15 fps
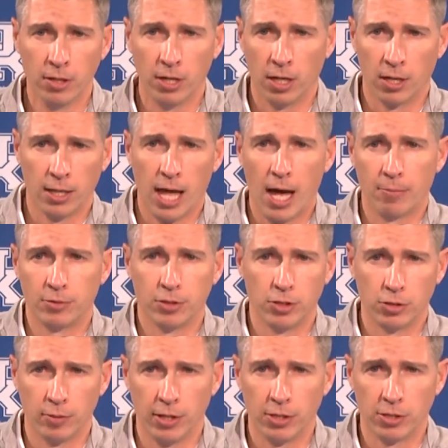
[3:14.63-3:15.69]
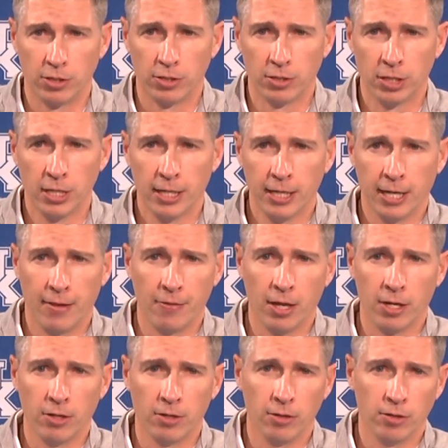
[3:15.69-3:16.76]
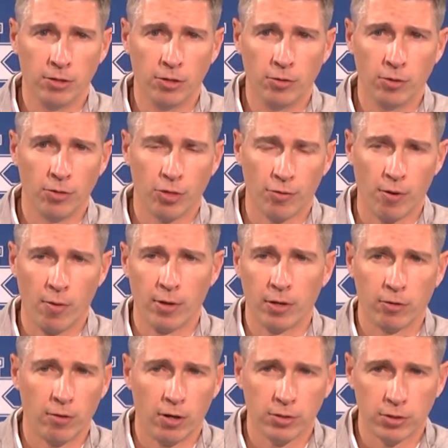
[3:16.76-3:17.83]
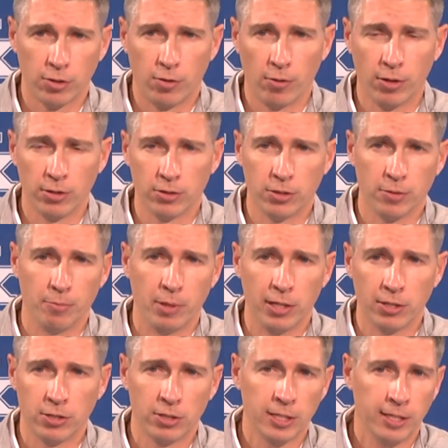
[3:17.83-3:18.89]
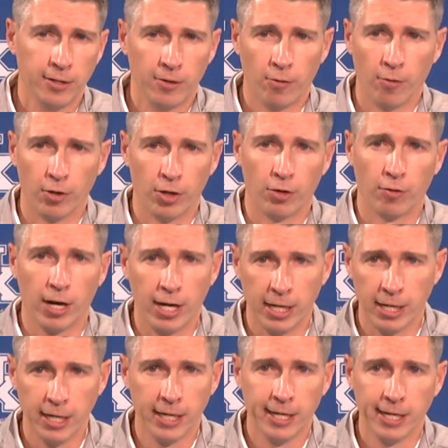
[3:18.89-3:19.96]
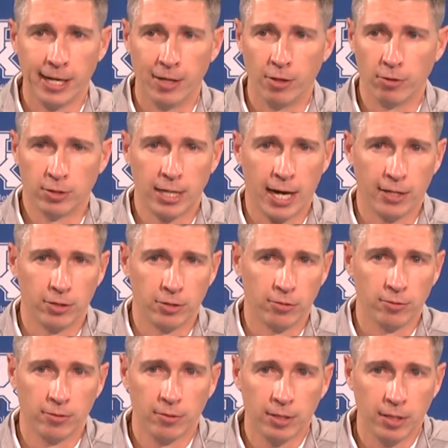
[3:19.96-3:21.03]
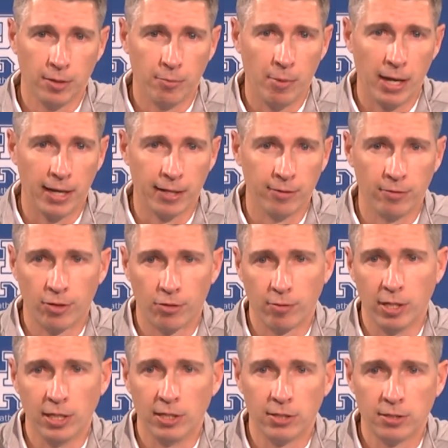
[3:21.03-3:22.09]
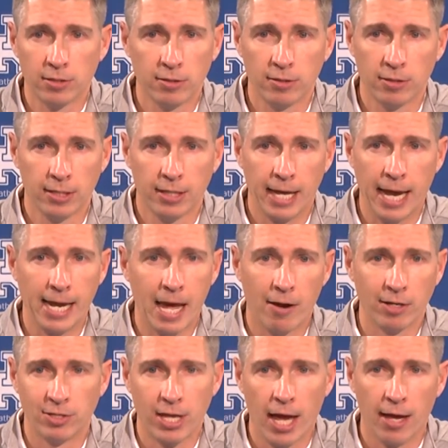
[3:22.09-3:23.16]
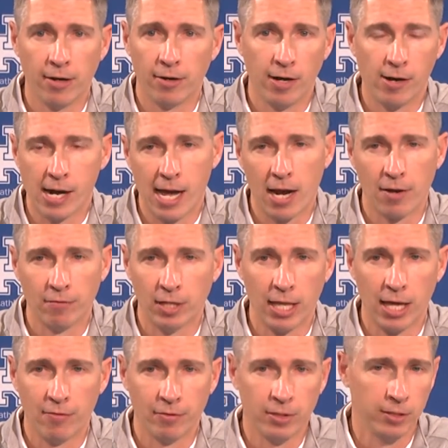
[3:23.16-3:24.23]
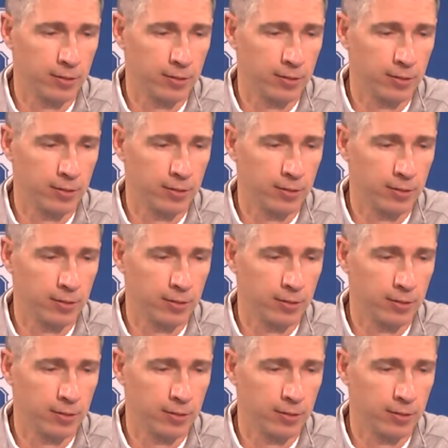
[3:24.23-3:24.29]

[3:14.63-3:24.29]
in lob situations, and then you can throw it across the court to Mintz or to Grady, and those guys are making threes 8 out of 10 or 8 out of 11,